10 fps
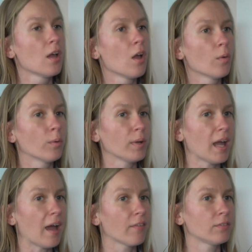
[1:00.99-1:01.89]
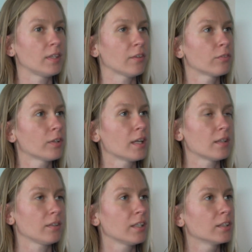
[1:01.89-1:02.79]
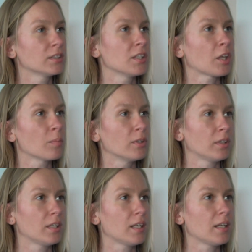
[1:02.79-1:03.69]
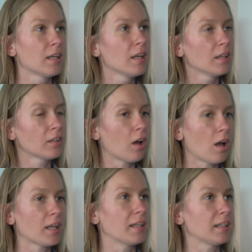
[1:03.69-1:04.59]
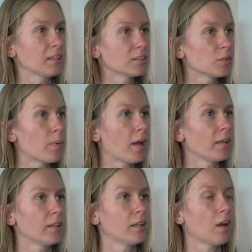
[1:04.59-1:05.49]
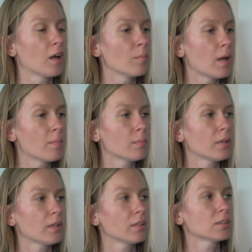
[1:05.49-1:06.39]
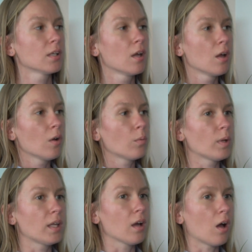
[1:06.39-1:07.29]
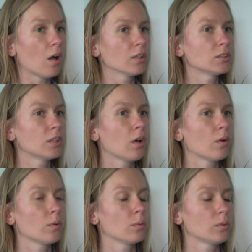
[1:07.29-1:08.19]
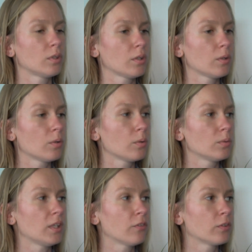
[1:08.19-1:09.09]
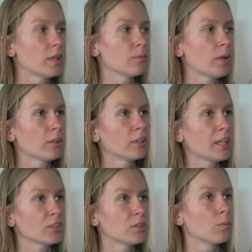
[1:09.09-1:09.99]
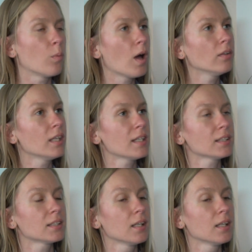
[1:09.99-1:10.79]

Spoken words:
where we have different leaders in the community talk and inspire our members. We also do different recreation and wellness